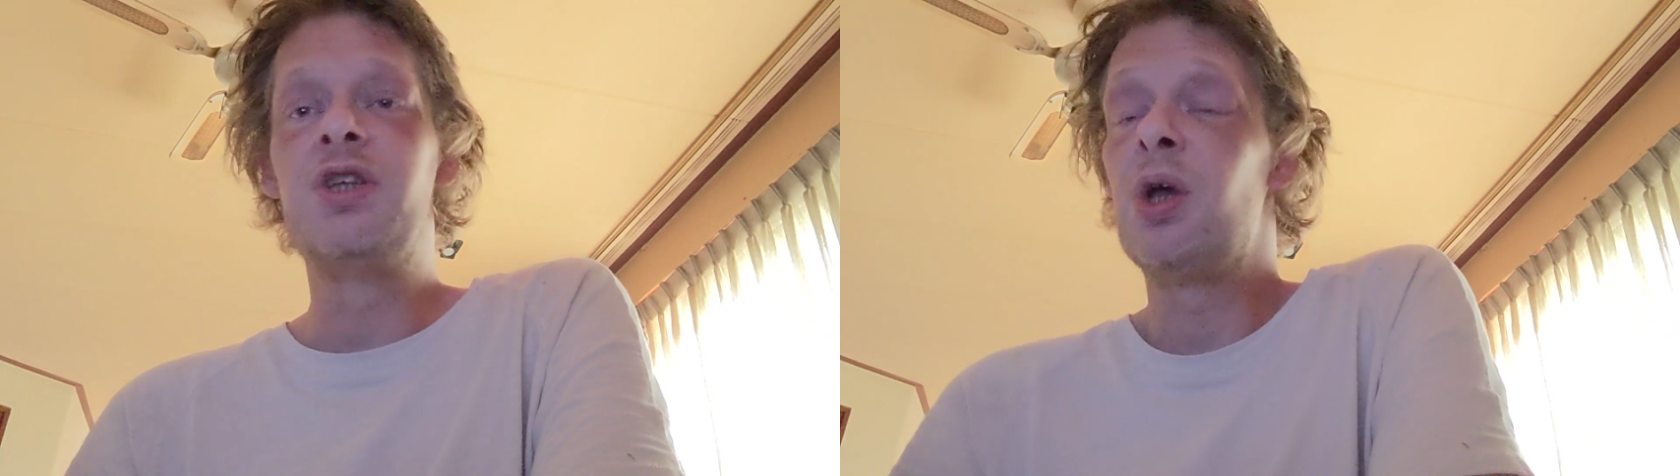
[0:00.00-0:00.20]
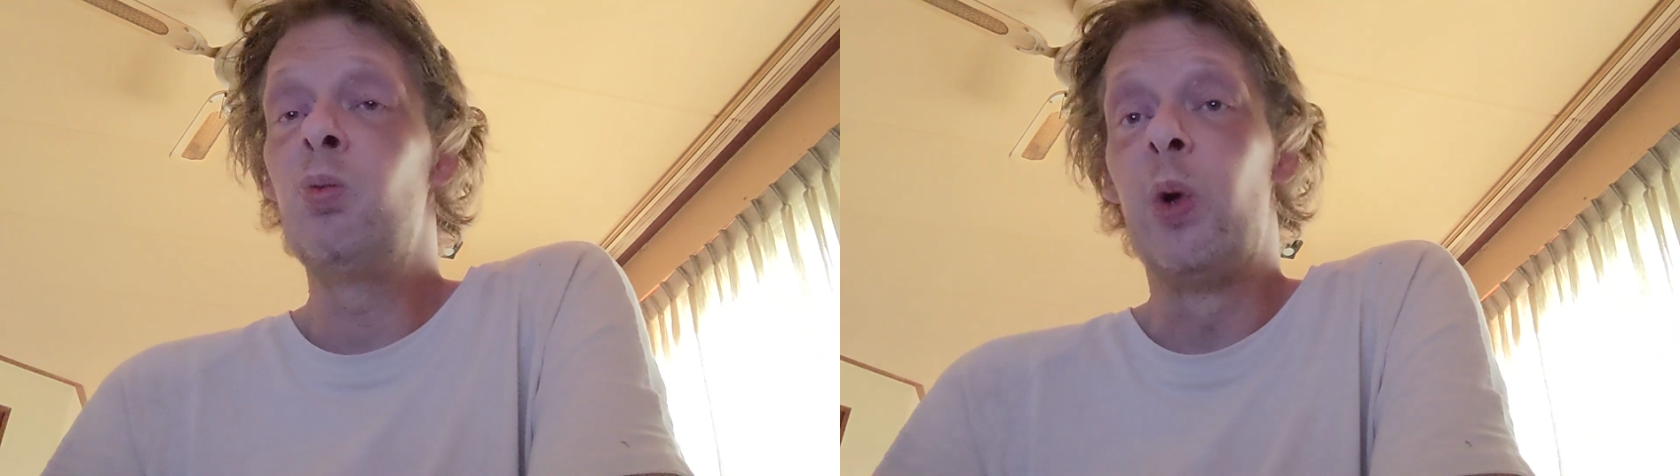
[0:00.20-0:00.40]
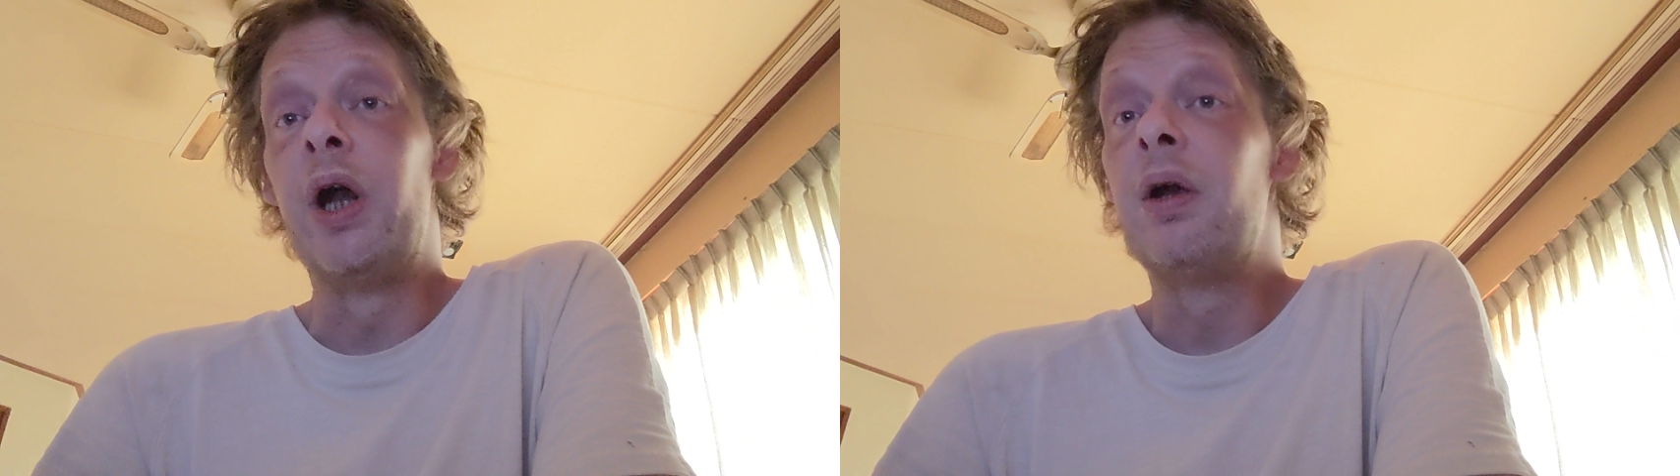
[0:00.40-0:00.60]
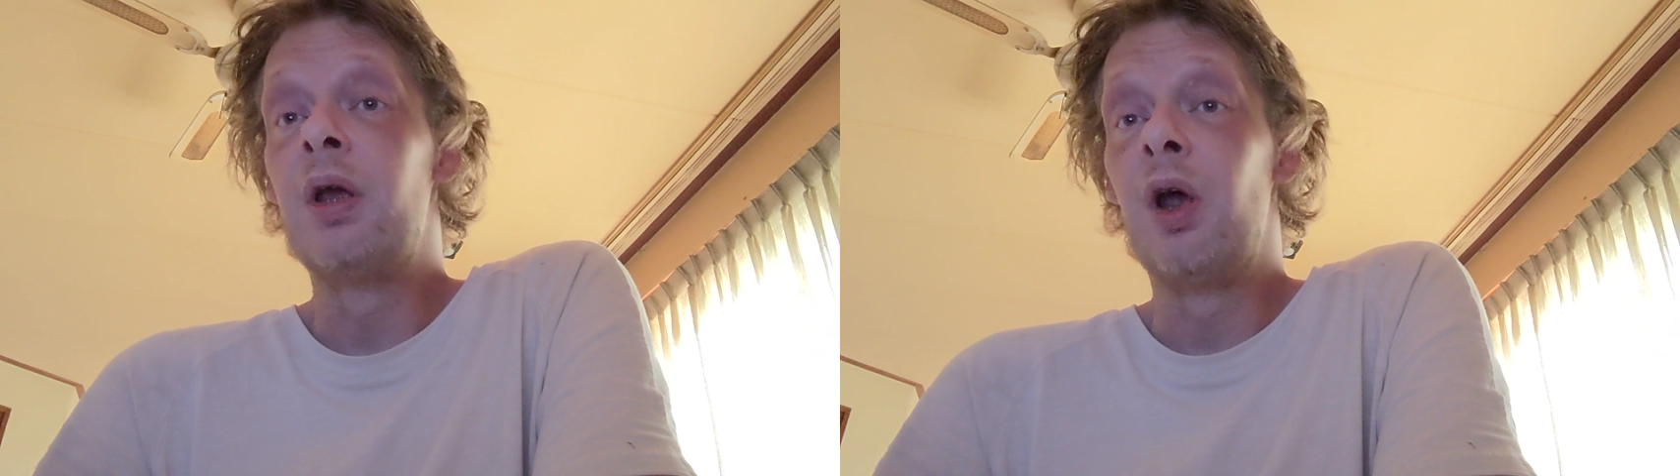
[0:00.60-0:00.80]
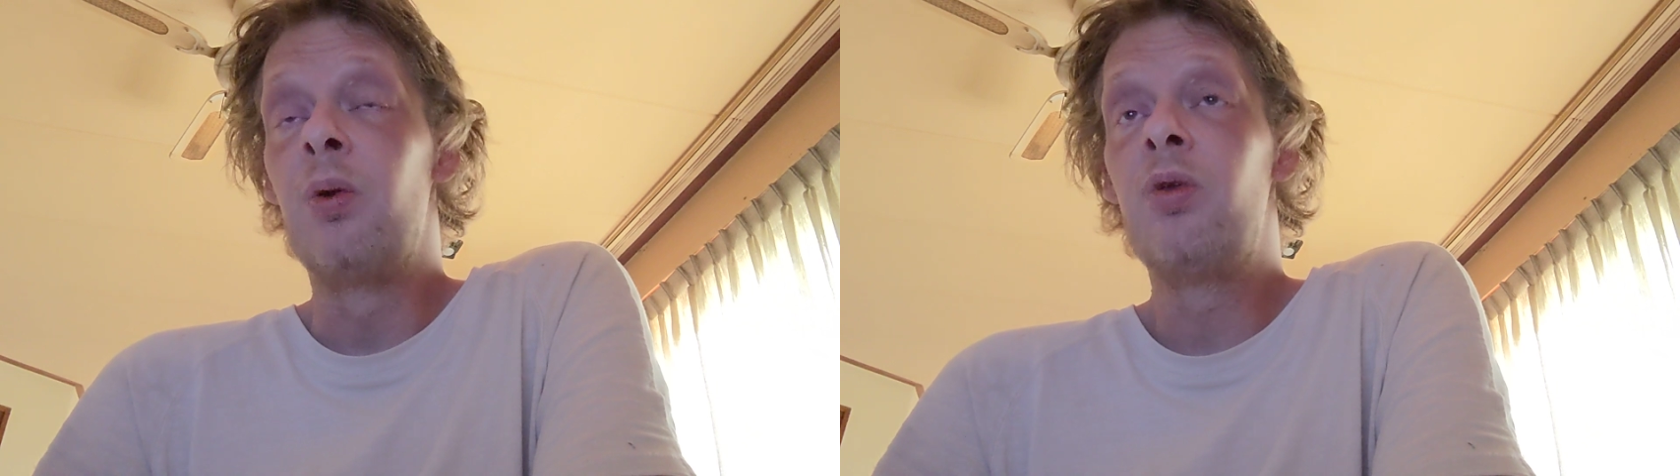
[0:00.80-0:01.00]
somewhere,
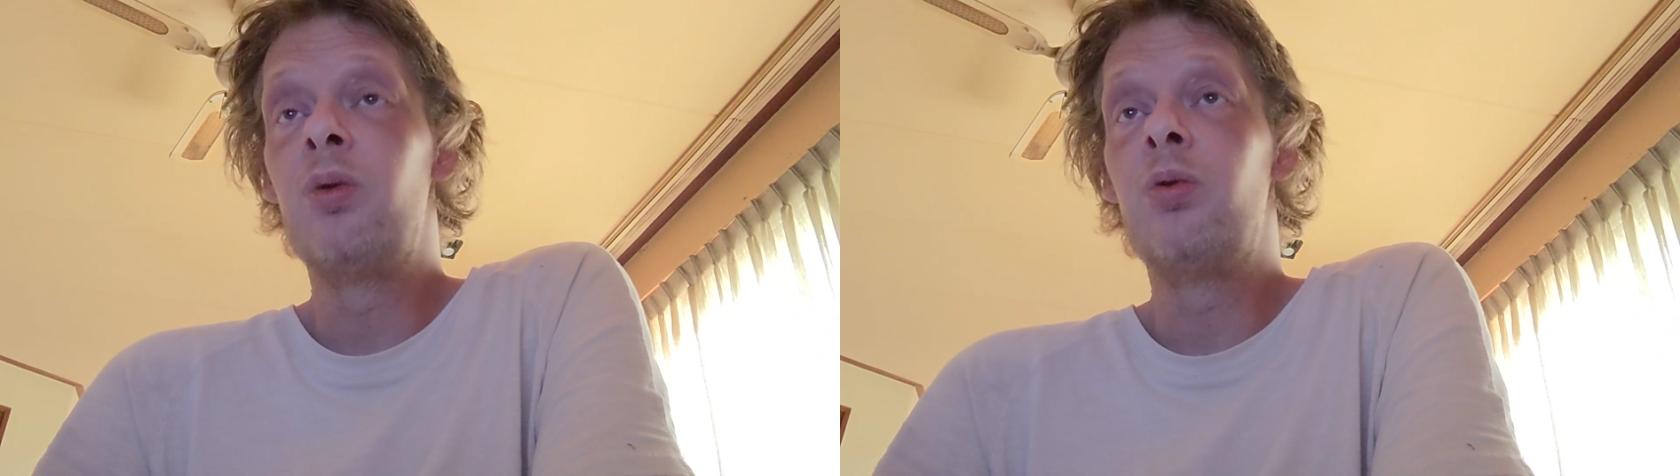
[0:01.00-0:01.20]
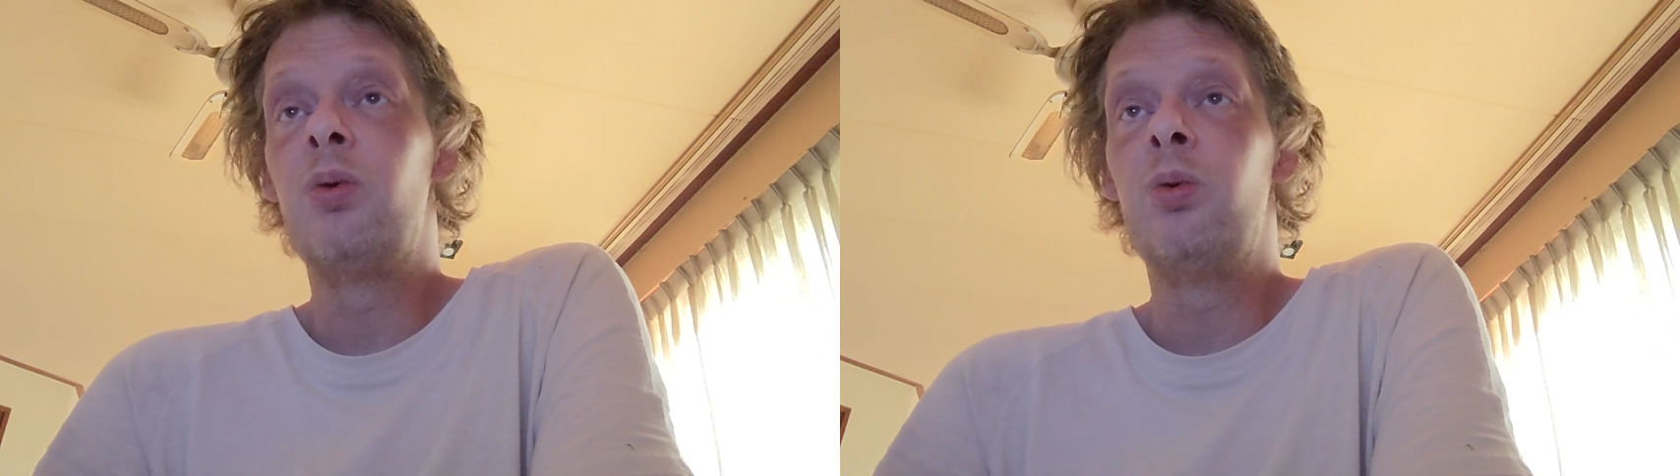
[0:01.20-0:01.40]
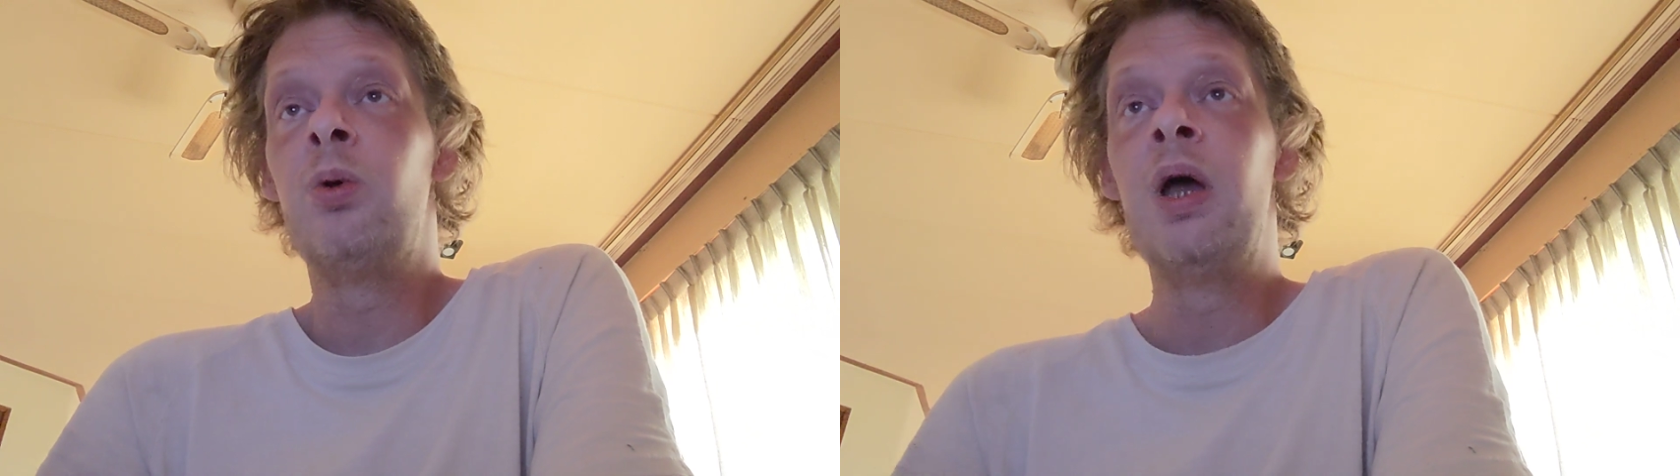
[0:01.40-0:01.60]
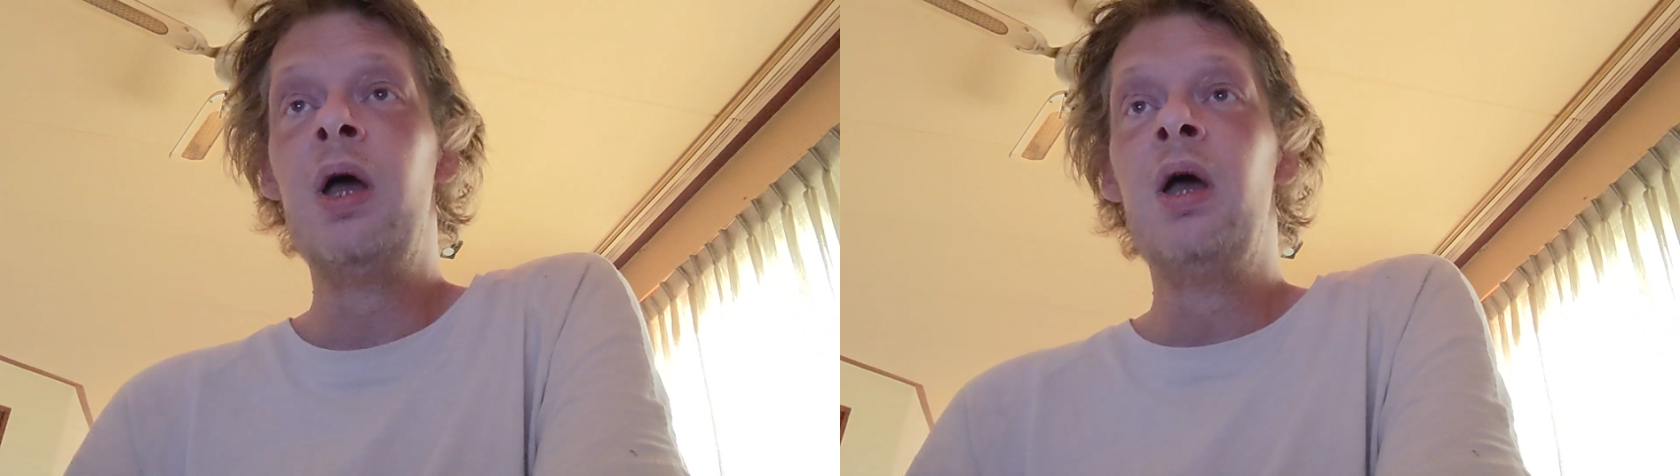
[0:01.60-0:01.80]
to